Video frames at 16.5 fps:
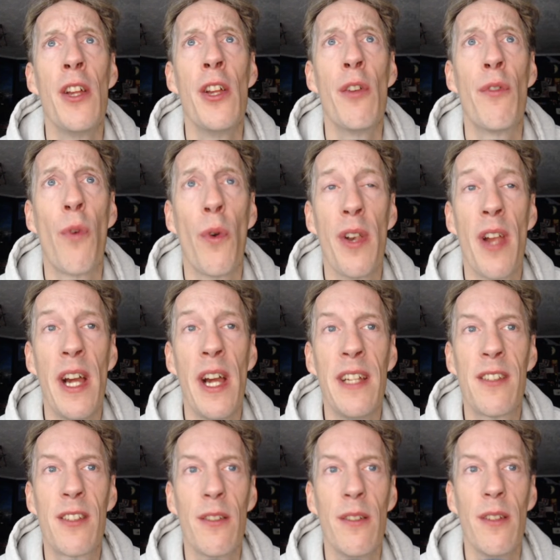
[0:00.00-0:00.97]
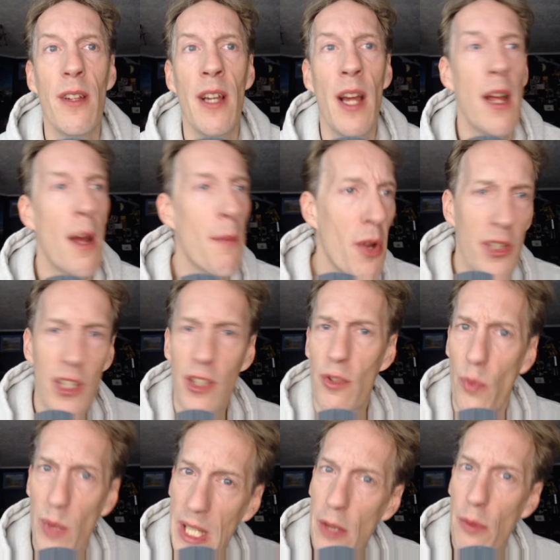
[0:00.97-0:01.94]
Fortnite, I'm going to just
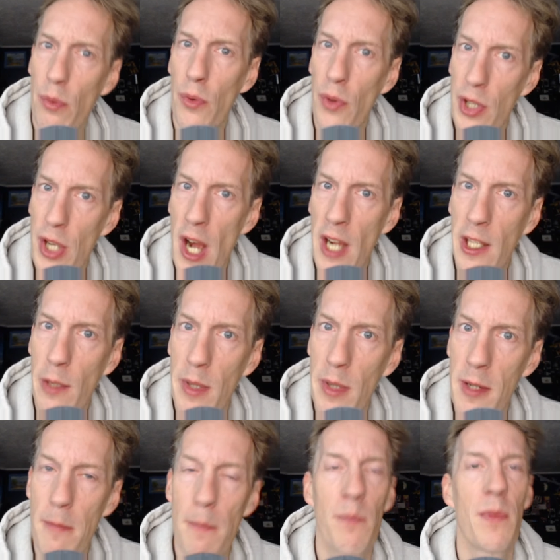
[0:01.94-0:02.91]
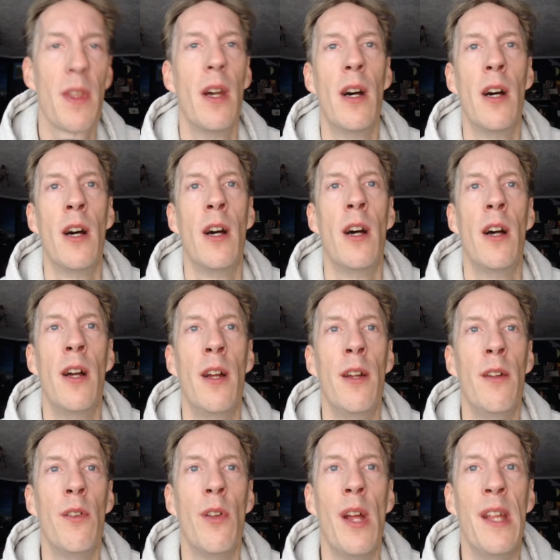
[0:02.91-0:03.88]
read through the document.
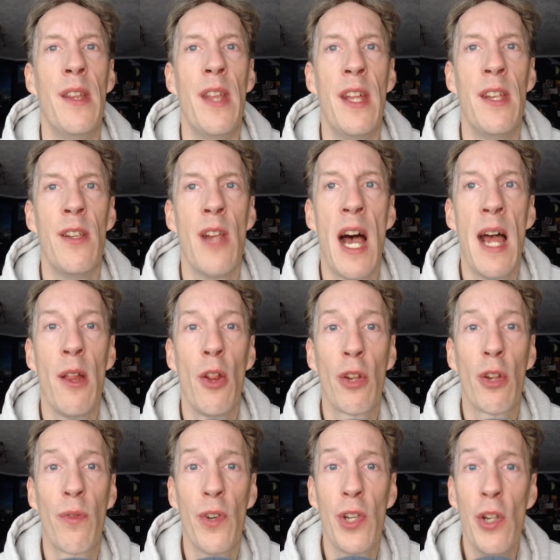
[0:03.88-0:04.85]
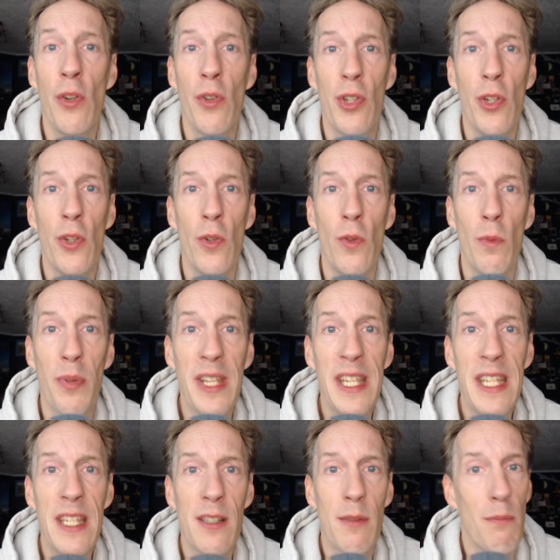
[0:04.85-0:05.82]
And then I look for you to
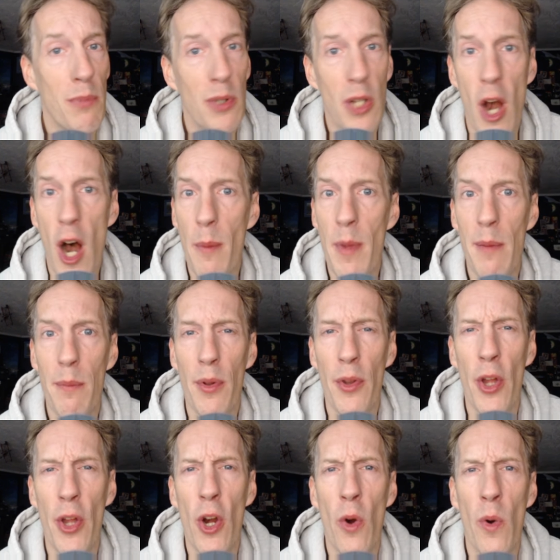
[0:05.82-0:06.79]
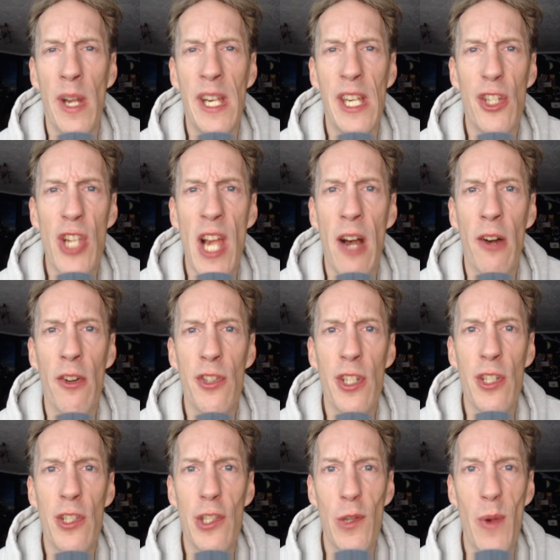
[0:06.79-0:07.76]
please comment below any
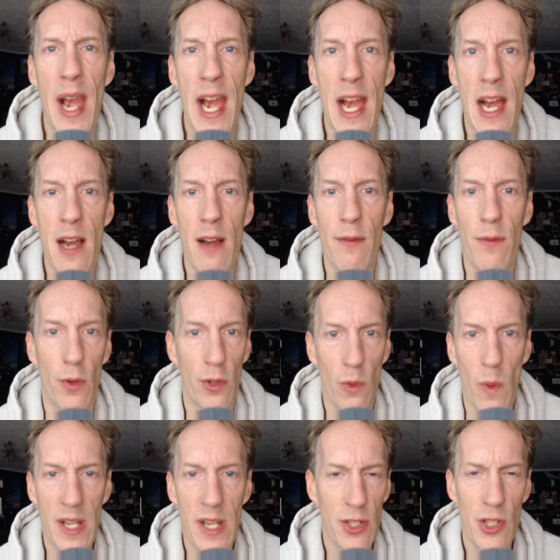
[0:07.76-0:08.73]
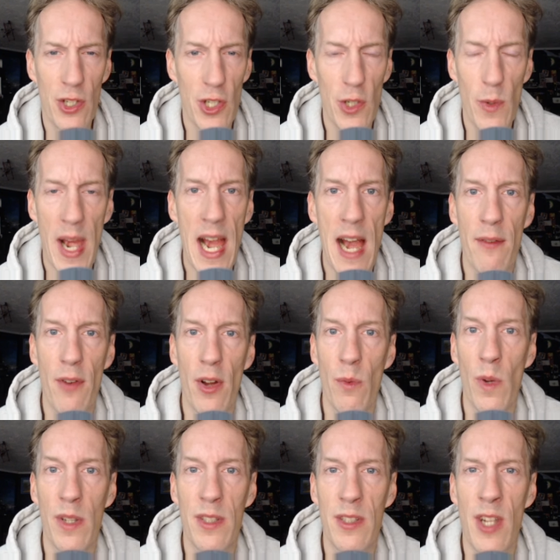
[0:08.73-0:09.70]
challenges you have or questions you have on
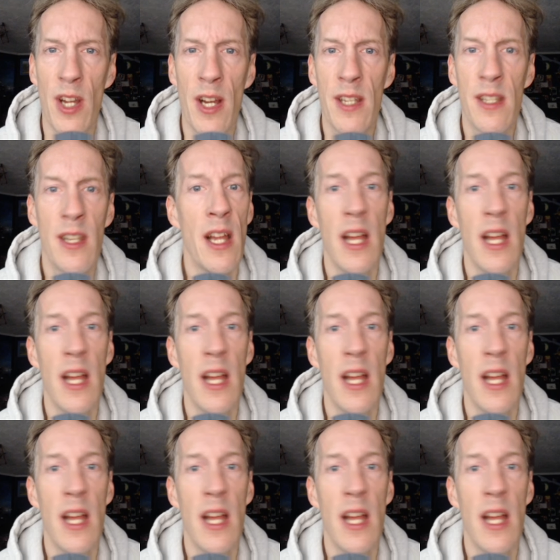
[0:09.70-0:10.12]
what's done.